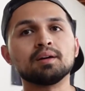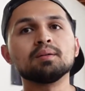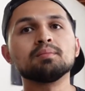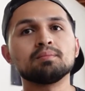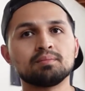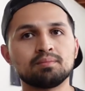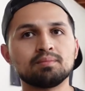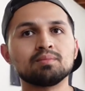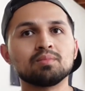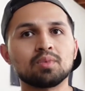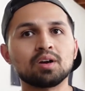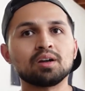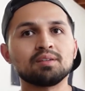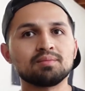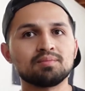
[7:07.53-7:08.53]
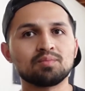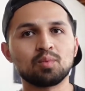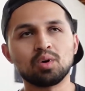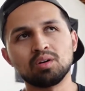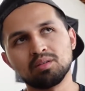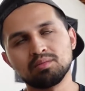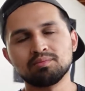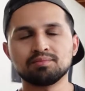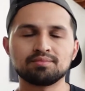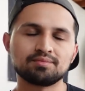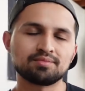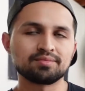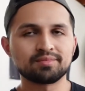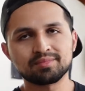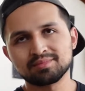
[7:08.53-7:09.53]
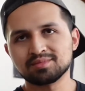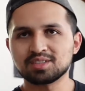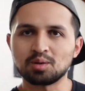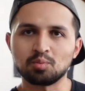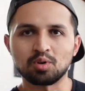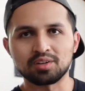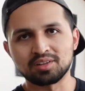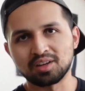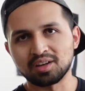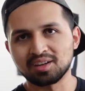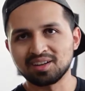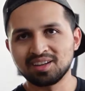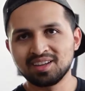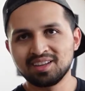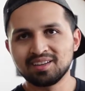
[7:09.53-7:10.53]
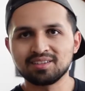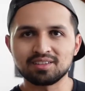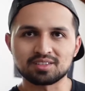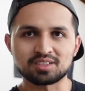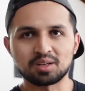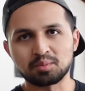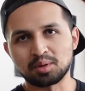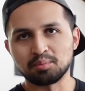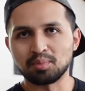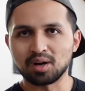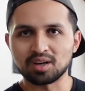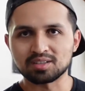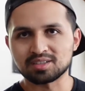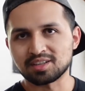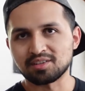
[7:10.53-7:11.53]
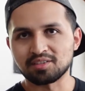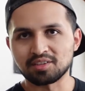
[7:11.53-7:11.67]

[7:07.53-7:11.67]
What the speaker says: Yep. Right. Well, somewhat done. There's gonna be bugs here.